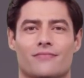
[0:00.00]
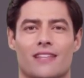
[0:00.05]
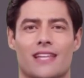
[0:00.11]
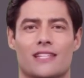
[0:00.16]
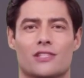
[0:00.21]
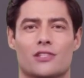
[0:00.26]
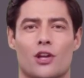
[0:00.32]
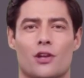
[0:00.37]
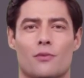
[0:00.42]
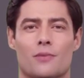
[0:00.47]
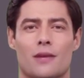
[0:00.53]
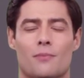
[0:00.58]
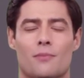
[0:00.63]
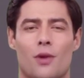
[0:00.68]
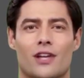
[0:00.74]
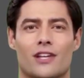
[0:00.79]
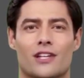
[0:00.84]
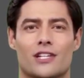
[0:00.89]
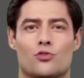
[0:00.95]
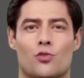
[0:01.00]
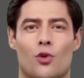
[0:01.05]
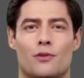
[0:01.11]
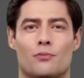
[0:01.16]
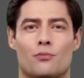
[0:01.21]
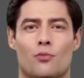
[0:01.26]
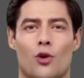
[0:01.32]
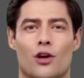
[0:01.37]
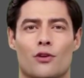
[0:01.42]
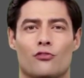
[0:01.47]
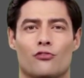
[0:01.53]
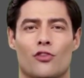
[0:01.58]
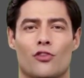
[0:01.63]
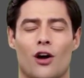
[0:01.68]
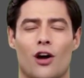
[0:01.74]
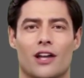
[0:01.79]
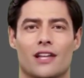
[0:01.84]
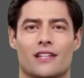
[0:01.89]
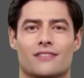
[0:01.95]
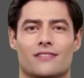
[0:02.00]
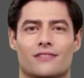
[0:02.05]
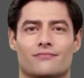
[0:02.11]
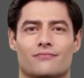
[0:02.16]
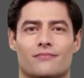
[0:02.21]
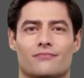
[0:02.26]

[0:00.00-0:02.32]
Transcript: It's only minus 1.5.